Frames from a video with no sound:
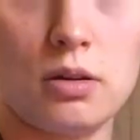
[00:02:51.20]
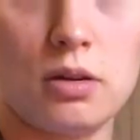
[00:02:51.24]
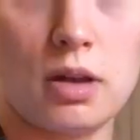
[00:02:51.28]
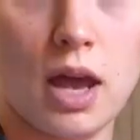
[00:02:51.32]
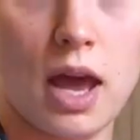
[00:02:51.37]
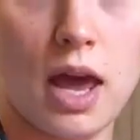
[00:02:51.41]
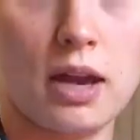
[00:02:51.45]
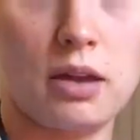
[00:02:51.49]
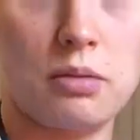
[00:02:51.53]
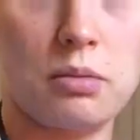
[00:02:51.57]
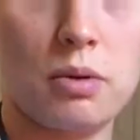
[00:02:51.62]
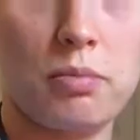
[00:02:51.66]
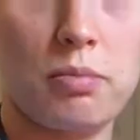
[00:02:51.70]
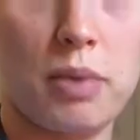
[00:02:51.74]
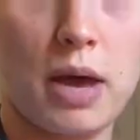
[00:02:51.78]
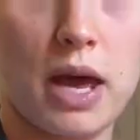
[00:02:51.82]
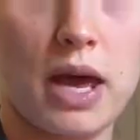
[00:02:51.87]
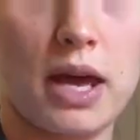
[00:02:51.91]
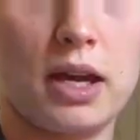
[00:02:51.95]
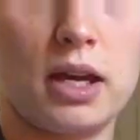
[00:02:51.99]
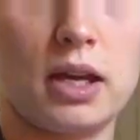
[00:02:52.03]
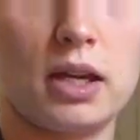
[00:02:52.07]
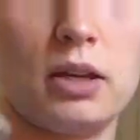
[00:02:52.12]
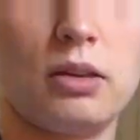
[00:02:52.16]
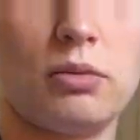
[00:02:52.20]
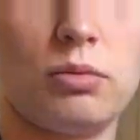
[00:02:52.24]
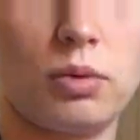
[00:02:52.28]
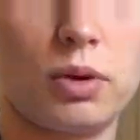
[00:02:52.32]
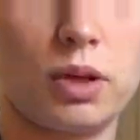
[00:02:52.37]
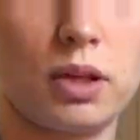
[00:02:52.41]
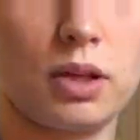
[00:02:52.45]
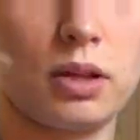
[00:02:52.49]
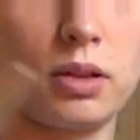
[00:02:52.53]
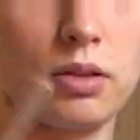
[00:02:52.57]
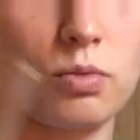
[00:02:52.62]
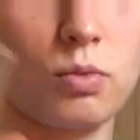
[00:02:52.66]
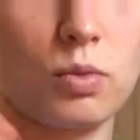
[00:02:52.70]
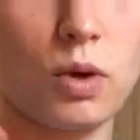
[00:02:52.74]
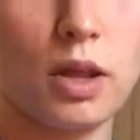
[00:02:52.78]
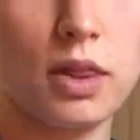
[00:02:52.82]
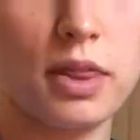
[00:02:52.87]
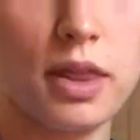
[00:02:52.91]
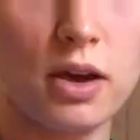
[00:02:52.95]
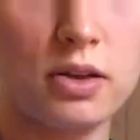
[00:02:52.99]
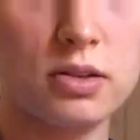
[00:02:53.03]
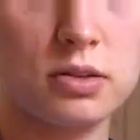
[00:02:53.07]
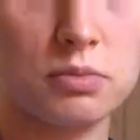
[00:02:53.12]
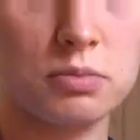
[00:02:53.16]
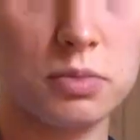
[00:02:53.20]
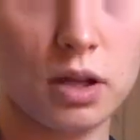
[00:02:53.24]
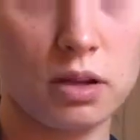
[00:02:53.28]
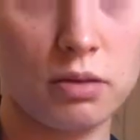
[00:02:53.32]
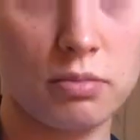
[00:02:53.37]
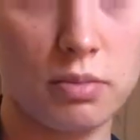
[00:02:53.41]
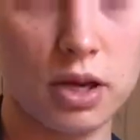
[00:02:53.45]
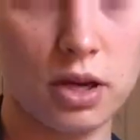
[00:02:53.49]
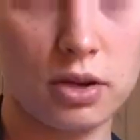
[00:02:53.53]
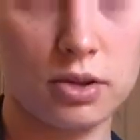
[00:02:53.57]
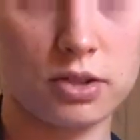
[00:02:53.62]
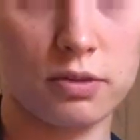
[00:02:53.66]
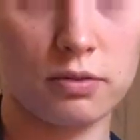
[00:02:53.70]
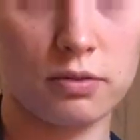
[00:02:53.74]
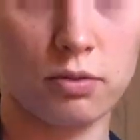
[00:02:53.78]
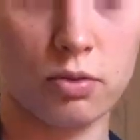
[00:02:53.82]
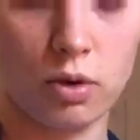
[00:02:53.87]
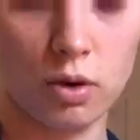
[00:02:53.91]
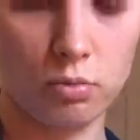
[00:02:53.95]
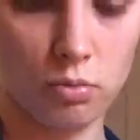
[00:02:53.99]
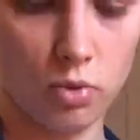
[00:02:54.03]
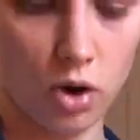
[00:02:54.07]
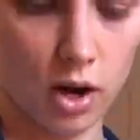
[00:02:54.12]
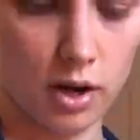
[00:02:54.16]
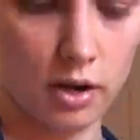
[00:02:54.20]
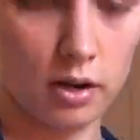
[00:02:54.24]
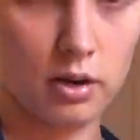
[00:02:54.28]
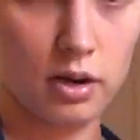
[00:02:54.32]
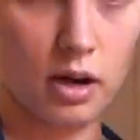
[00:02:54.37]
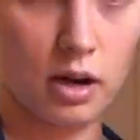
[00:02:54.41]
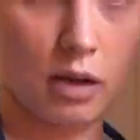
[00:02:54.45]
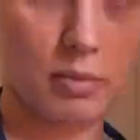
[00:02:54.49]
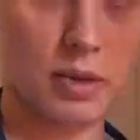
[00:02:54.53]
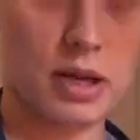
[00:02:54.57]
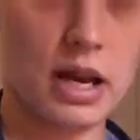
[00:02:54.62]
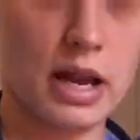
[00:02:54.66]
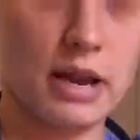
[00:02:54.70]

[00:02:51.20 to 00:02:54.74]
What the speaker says: enema bag with 1,000 millimeters of warm water, and I'm going to